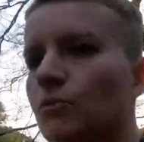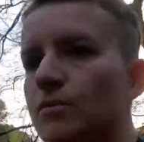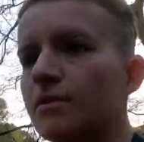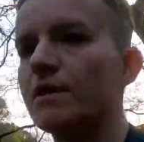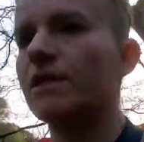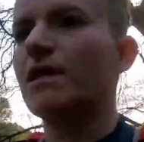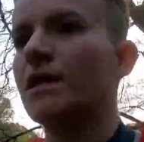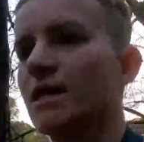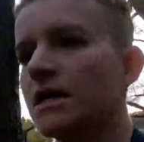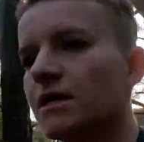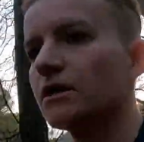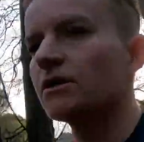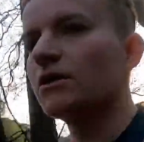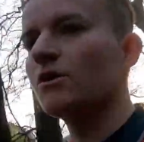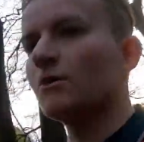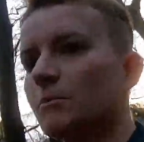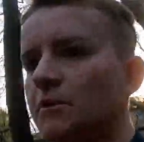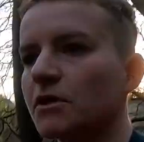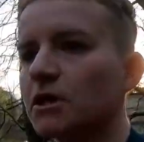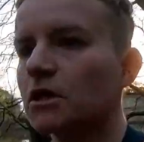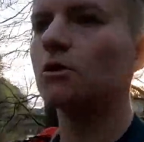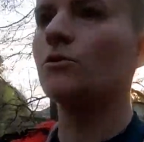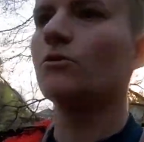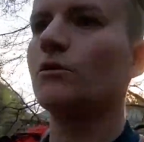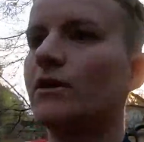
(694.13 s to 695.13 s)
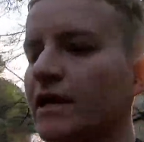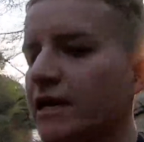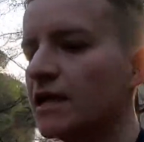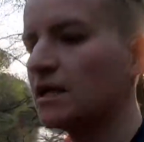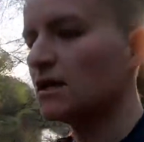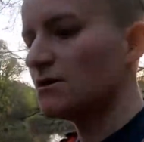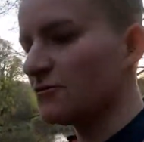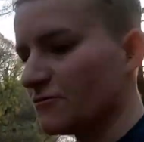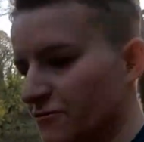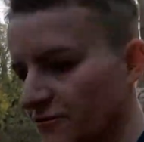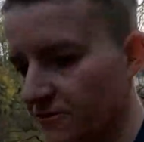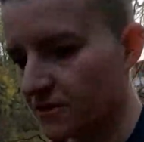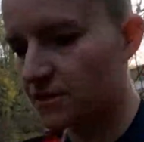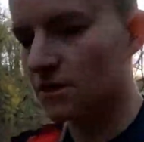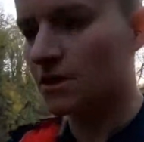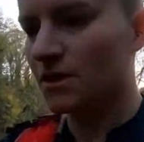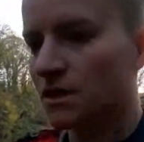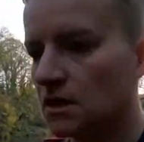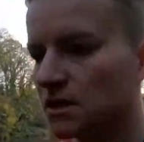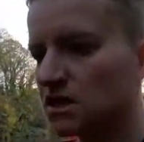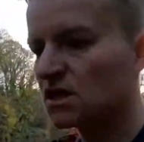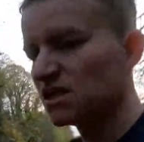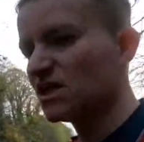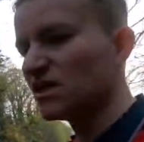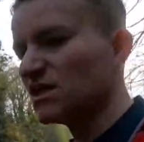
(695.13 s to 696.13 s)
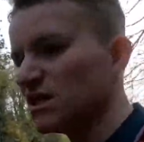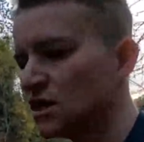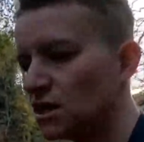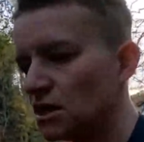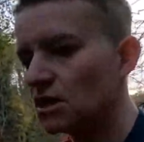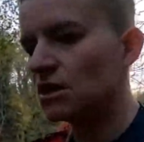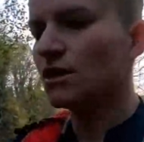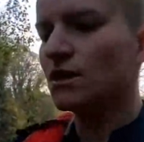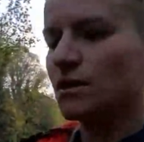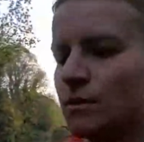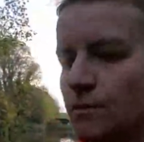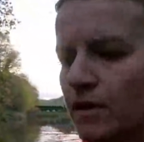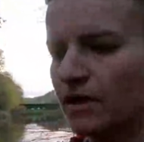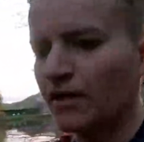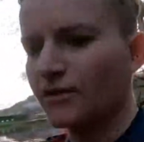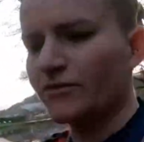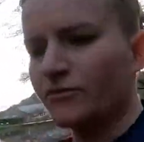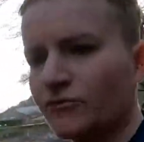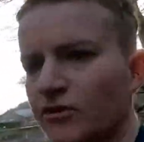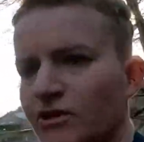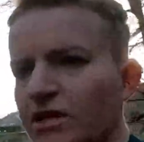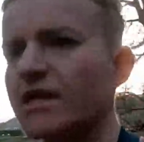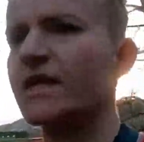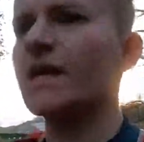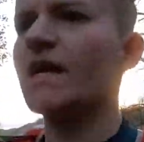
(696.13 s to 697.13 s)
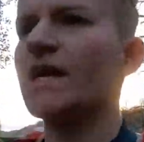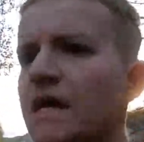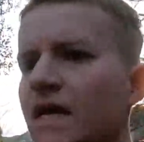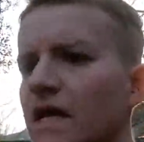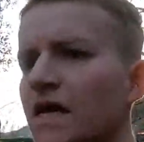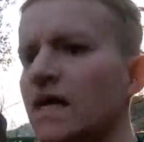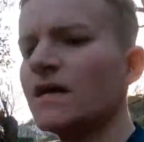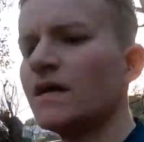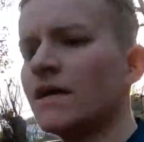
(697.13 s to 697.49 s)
be coming along here for about 3k,